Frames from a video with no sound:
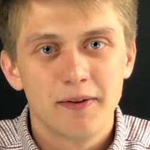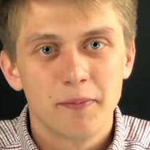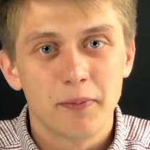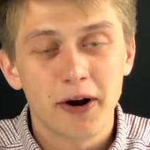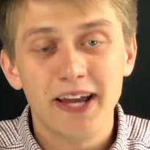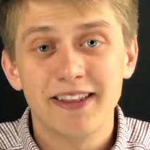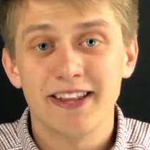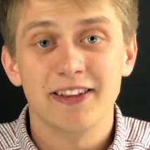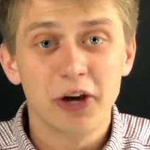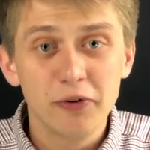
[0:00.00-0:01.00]
Praying
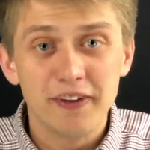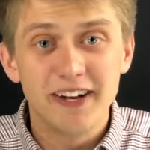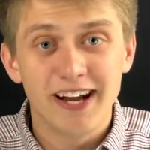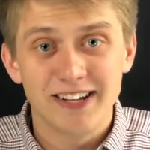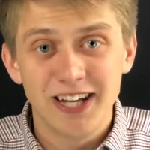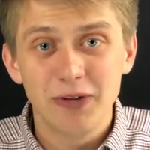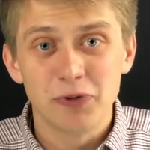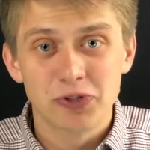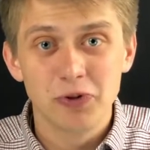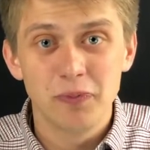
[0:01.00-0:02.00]
that COVID-19 will
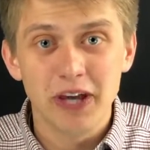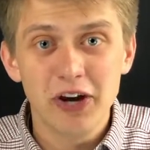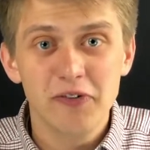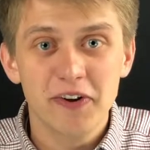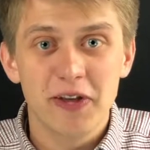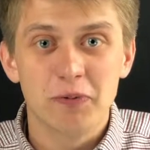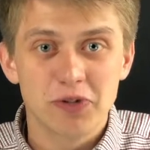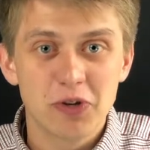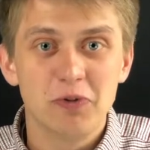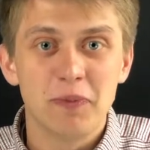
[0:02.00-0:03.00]
soon be over and that we'll
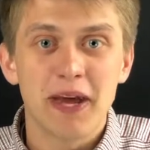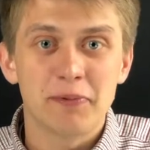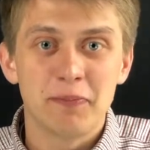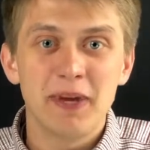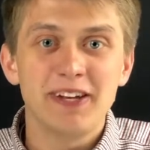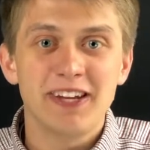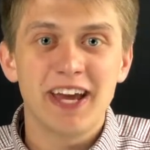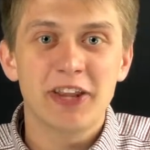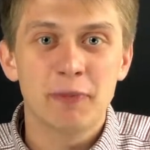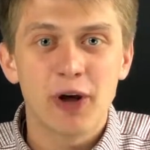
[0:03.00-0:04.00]
soon be able to meet
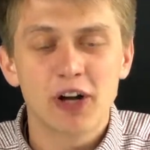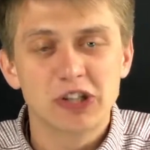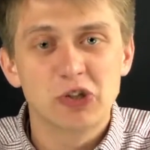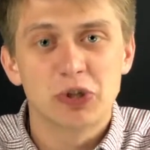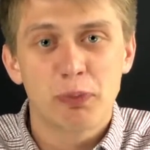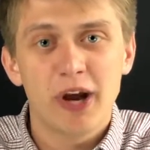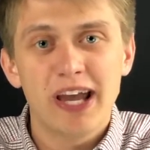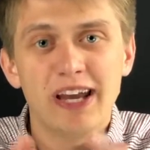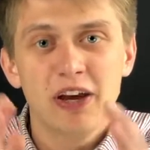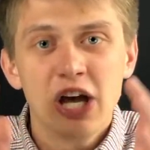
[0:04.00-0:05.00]
together, but also just
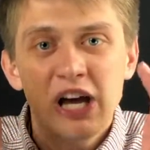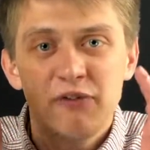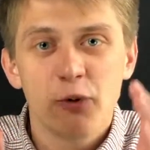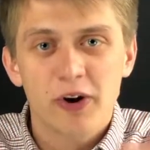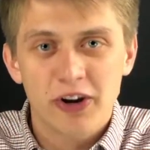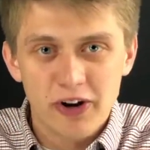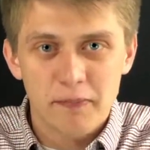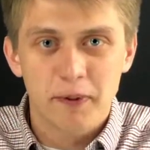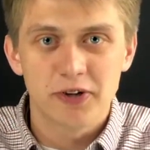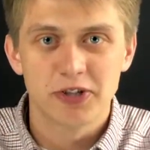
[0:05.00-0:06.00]
praying for your
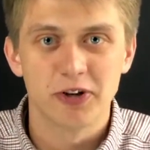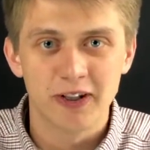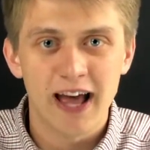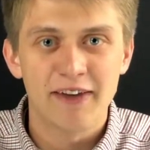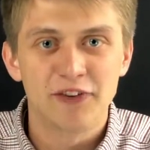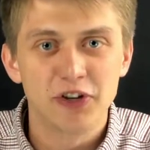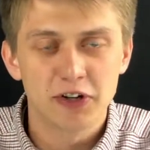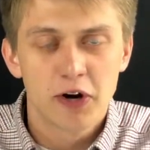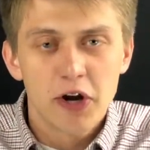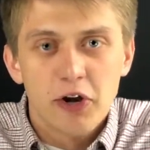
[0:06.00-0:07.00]
personal life and
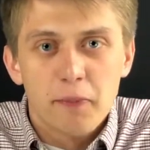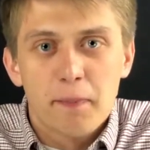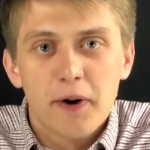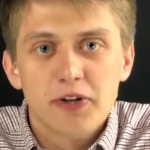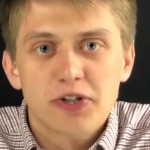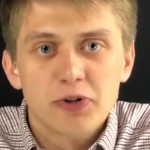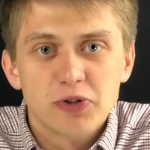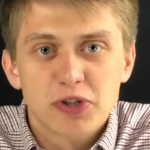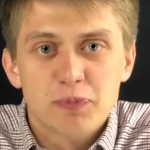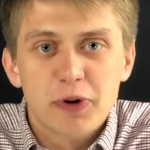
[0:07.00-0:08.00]
your personal
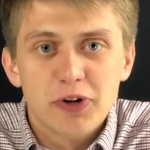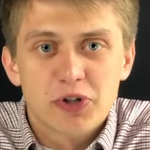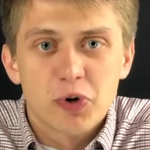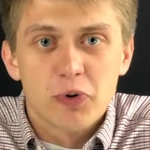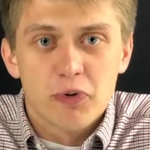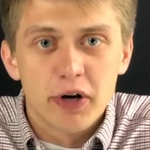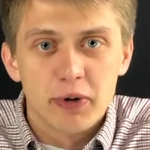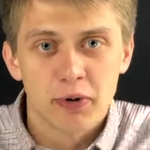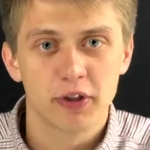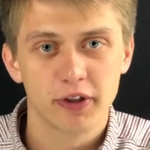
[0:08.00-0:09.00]
spiritual growth.